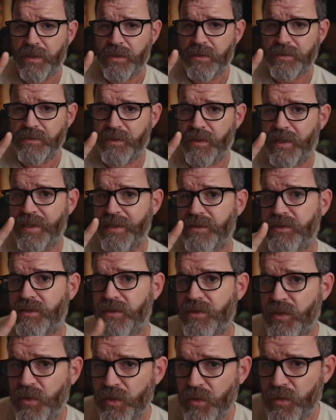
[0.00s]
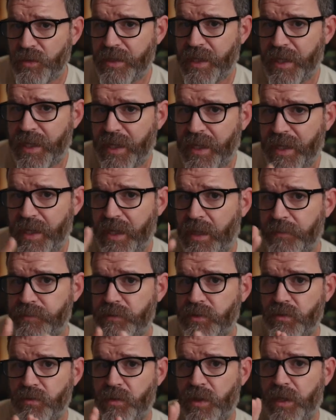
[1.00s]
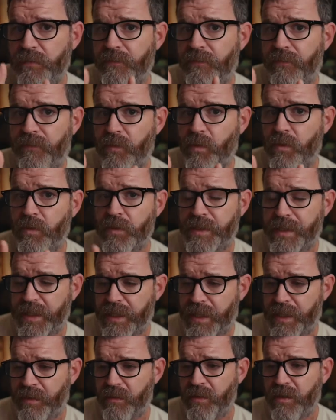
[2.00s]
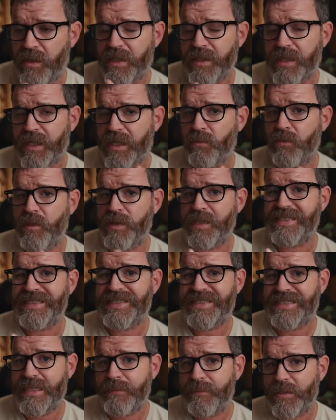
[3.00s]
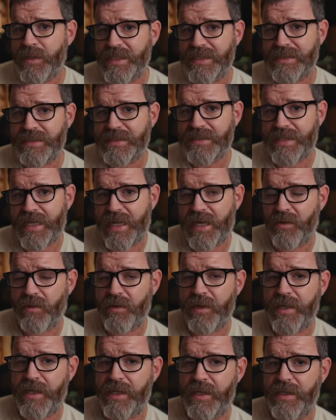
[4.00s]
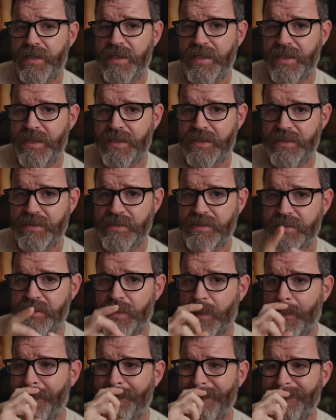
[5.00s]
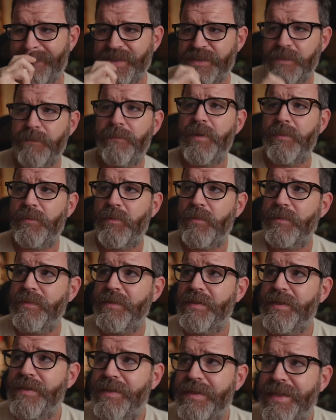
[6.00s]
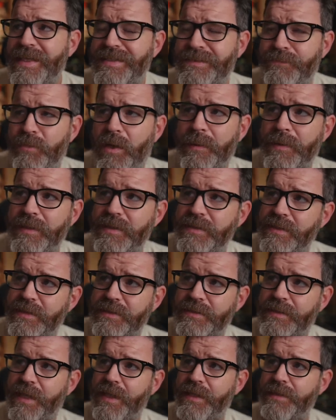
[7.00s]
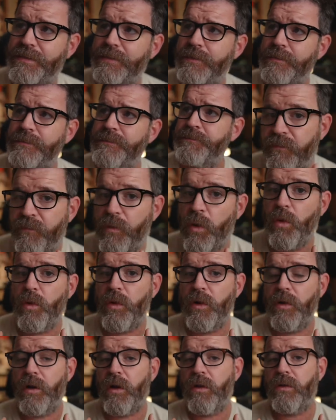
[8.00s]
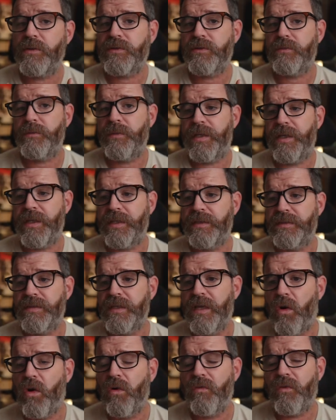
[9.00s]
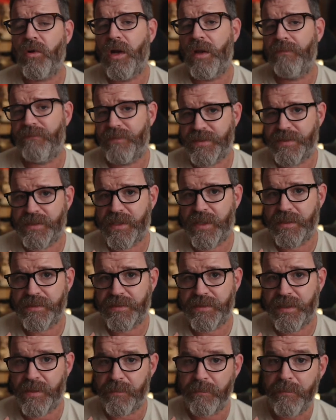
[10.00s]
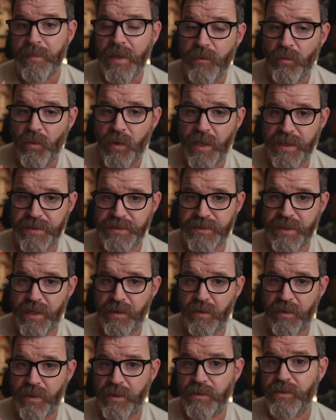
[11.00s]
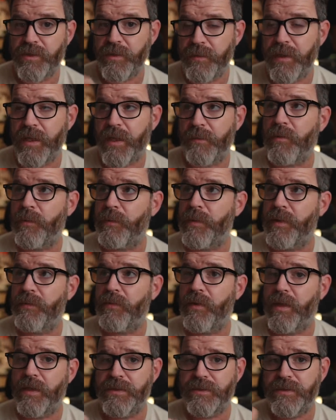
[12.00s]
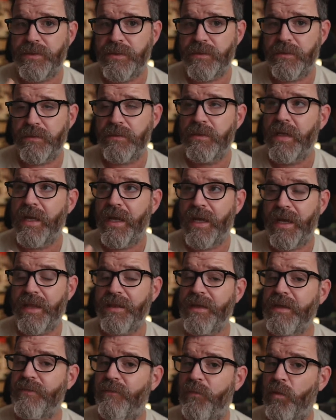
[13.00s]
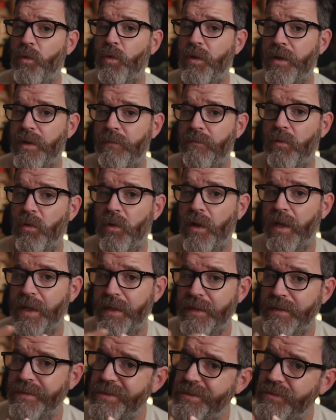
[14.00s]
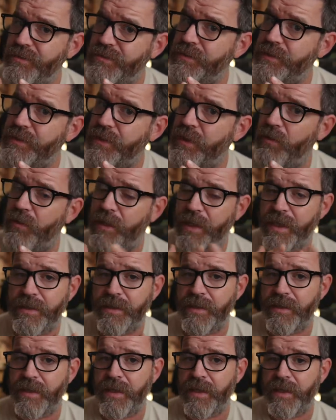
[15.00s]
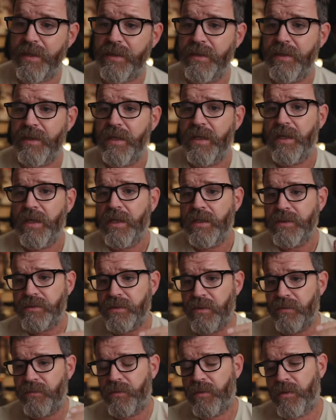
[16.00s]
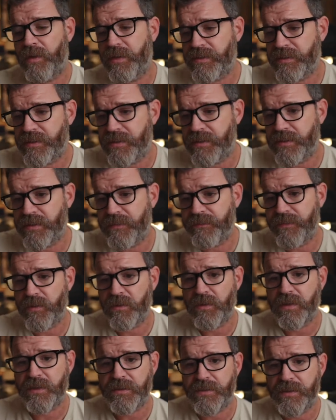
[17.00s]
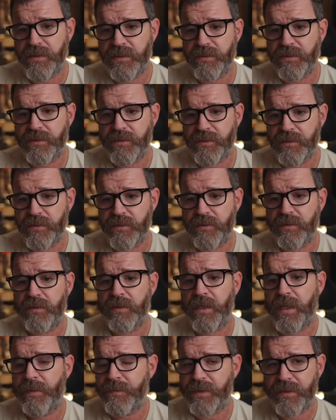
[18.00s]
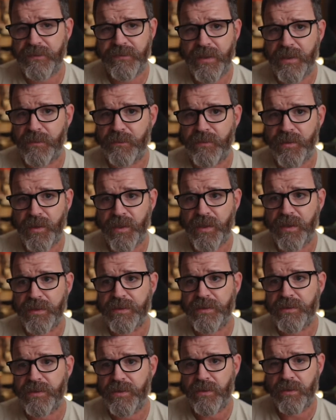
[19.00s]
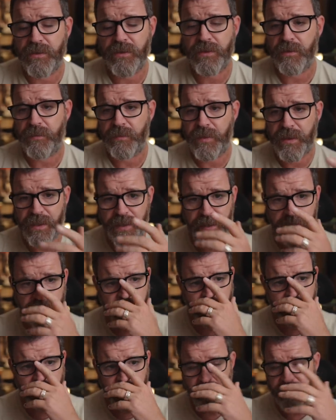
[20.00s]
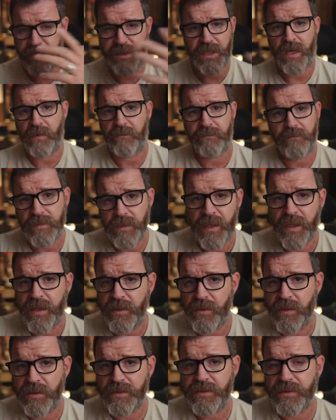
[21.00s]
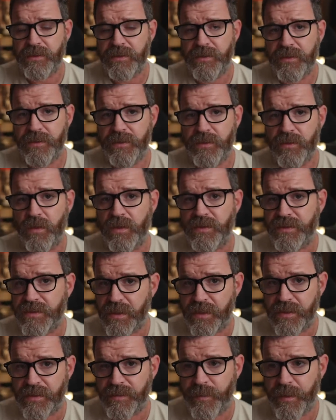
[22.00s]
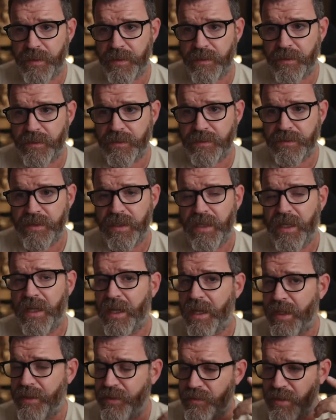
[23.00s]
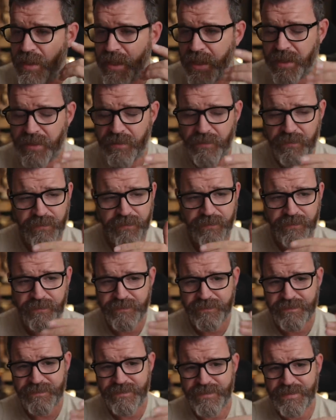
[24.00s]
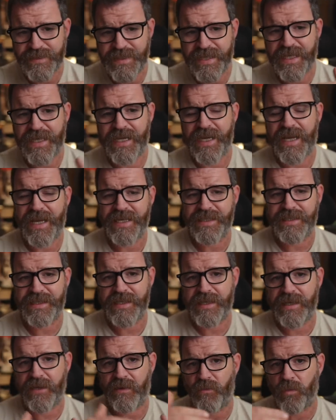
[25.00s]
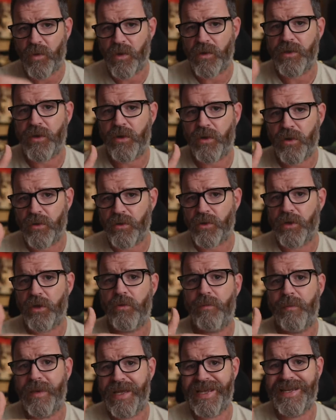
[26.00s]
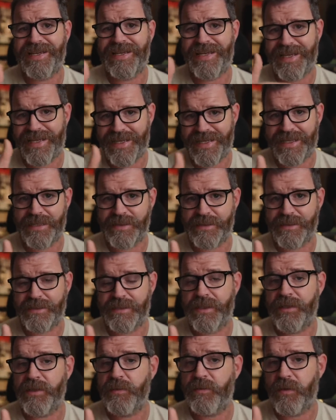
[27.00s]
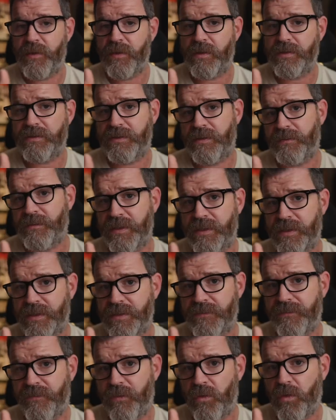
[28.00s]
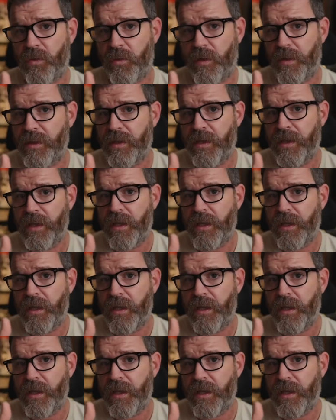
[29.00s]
So like 2K up to around 4K, kind of where the sibilance area is. Some people, that's probably 6K too. Forward also means overemphasized in the mid-range area. It could be upper mid-range too. And I think forward and bright usually go hand in hand. So for instance, if you're listening to MTV Unplugged, Kurt Cobain, Dumb. You listen to one set of speakers and you kind of get an idea of where Kurt Cobain is. Then you put on something that's forward.